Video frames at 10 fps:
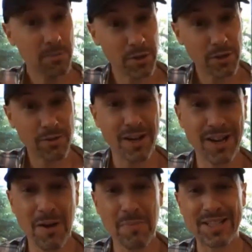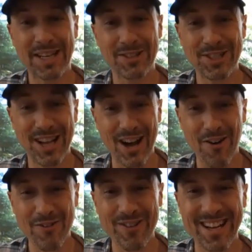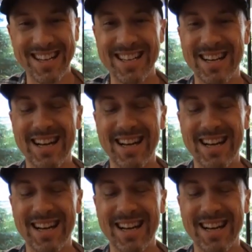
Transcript: with companies like yourself and